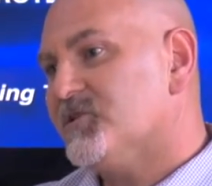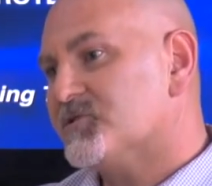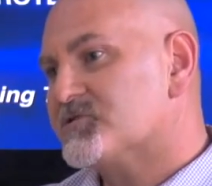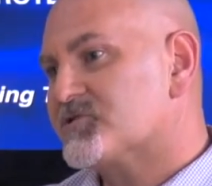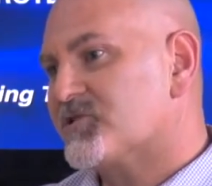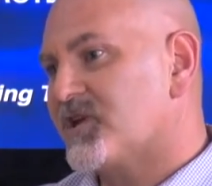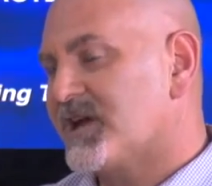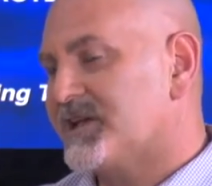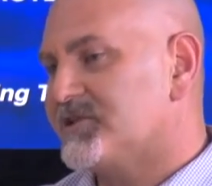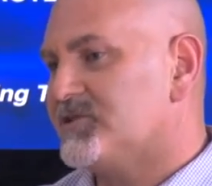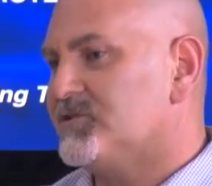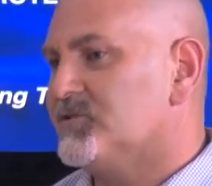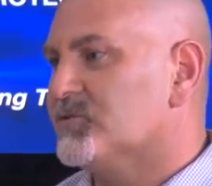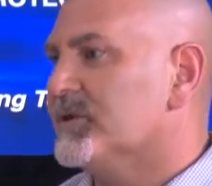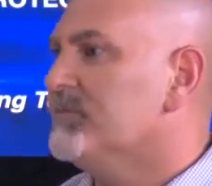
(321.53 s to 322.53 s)
you're trying
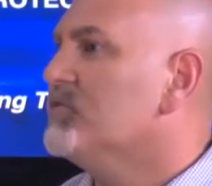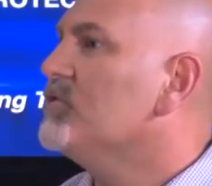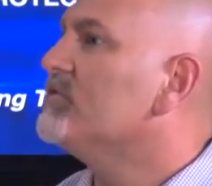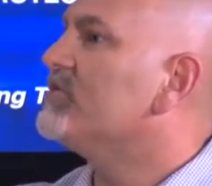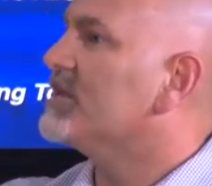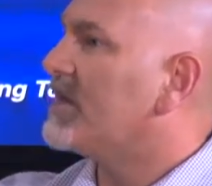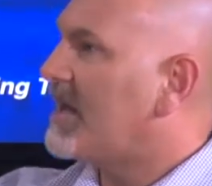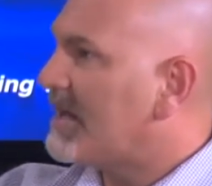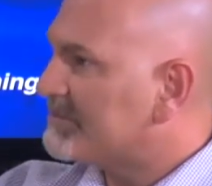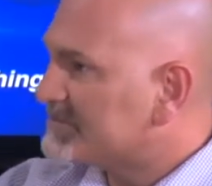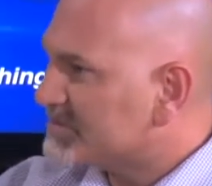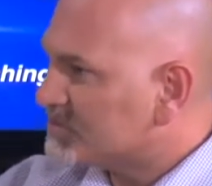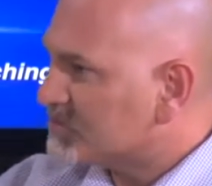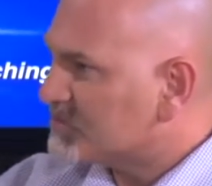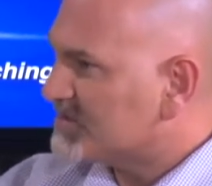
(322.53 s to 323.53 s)
to remove the
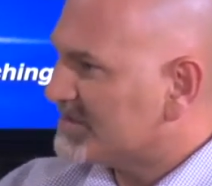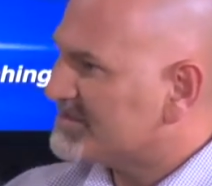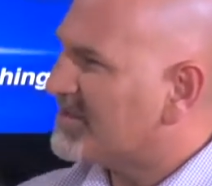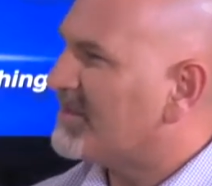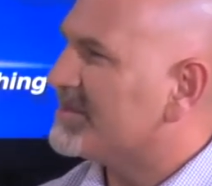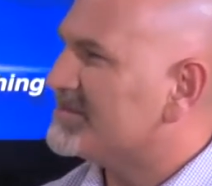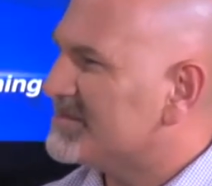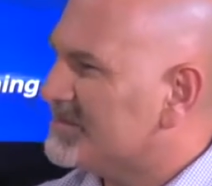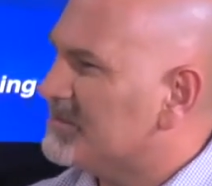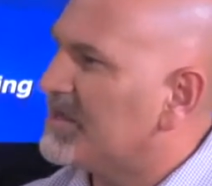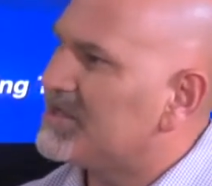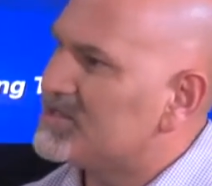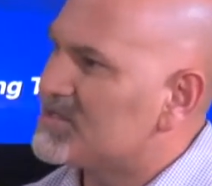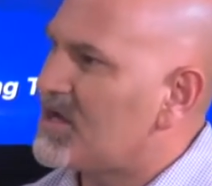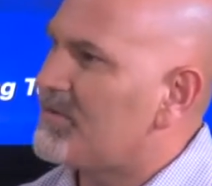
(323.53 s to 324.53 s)
obstacles, that's how I see
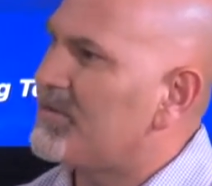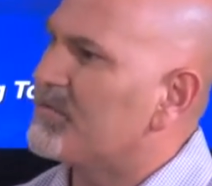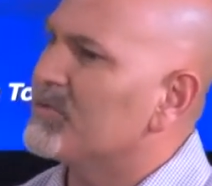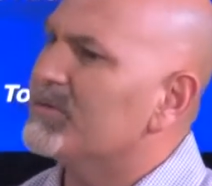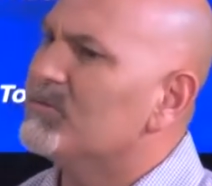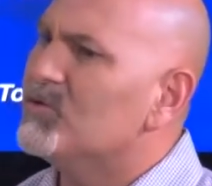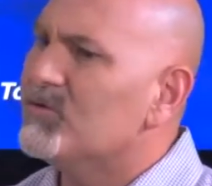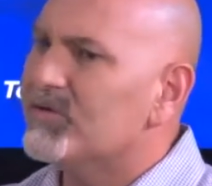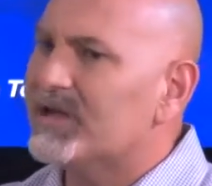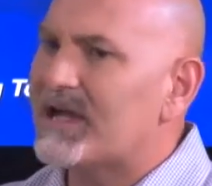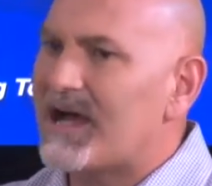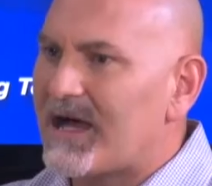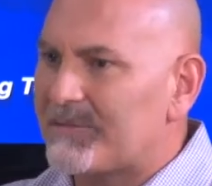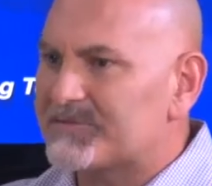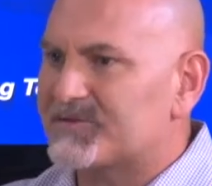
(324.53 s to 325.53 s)
my job. I'm
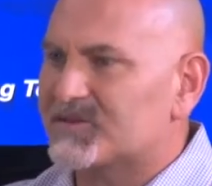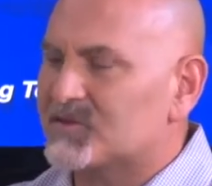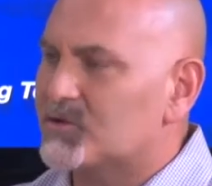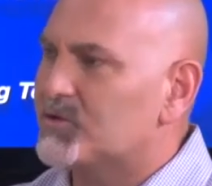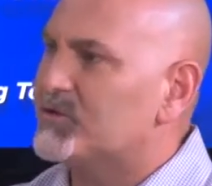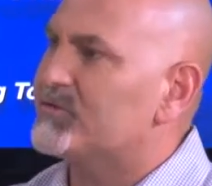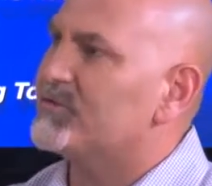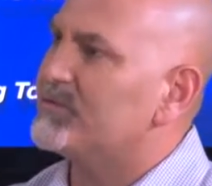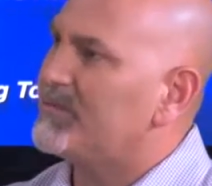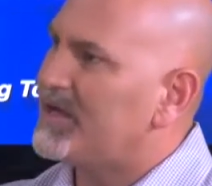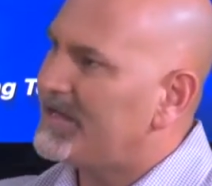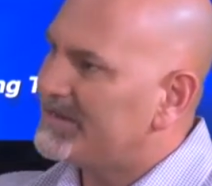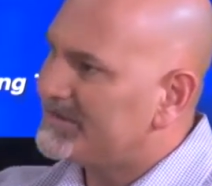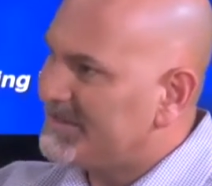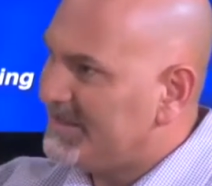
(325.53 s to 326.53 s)
removing obstacles for
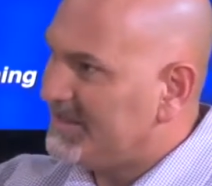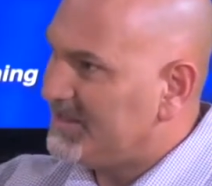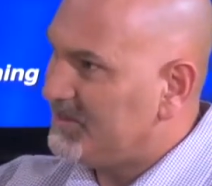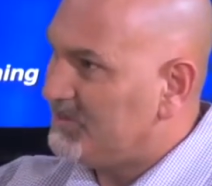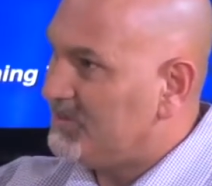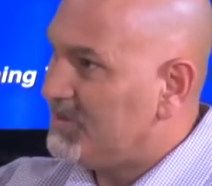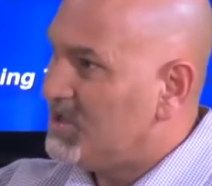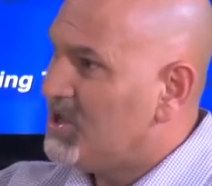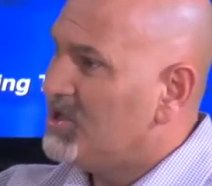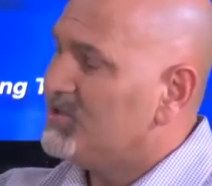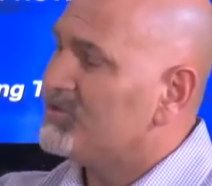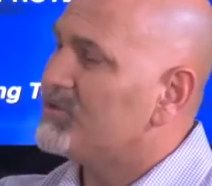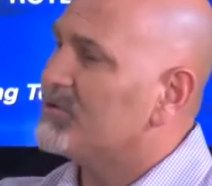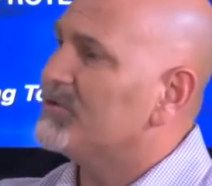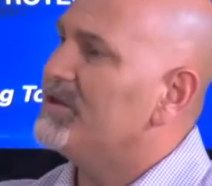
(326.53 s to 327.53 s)
my team
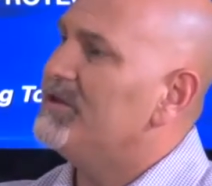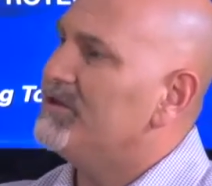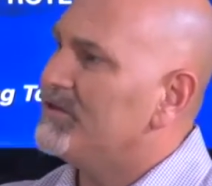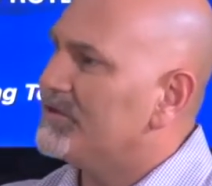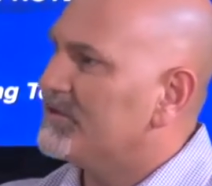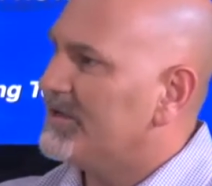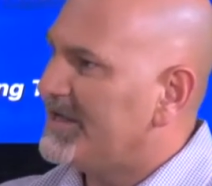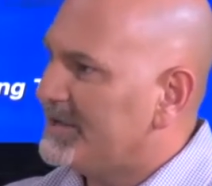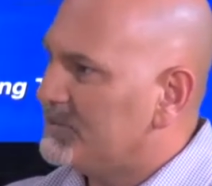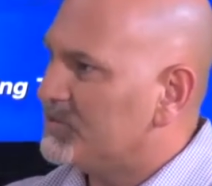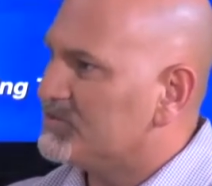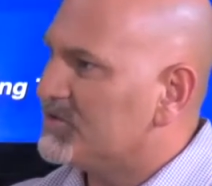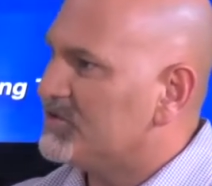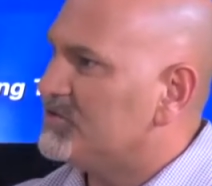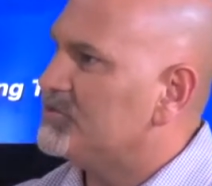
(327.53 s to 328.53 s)
so that they're
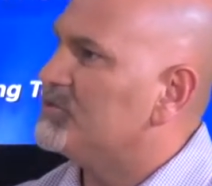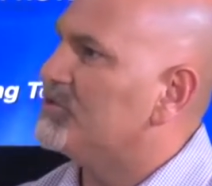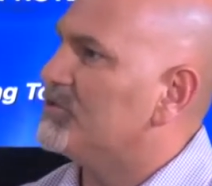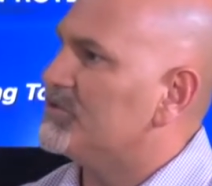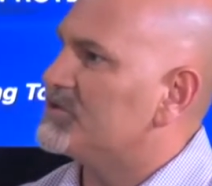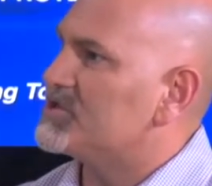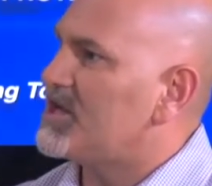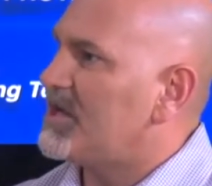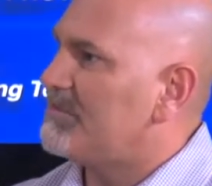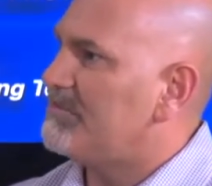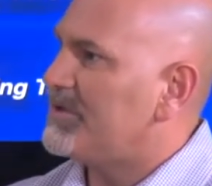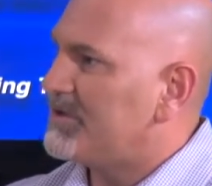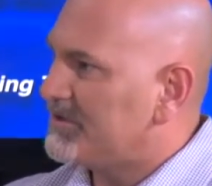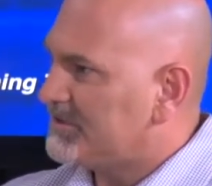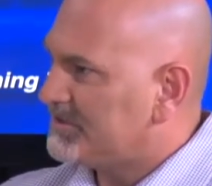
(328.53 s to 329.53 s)
able to do their
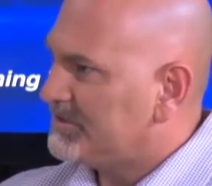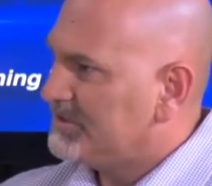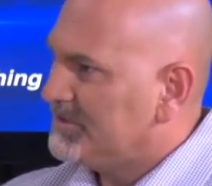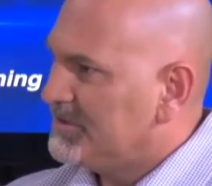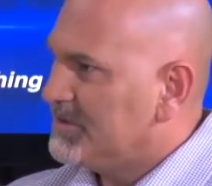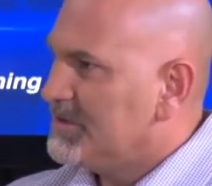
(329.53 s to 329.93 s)
job better.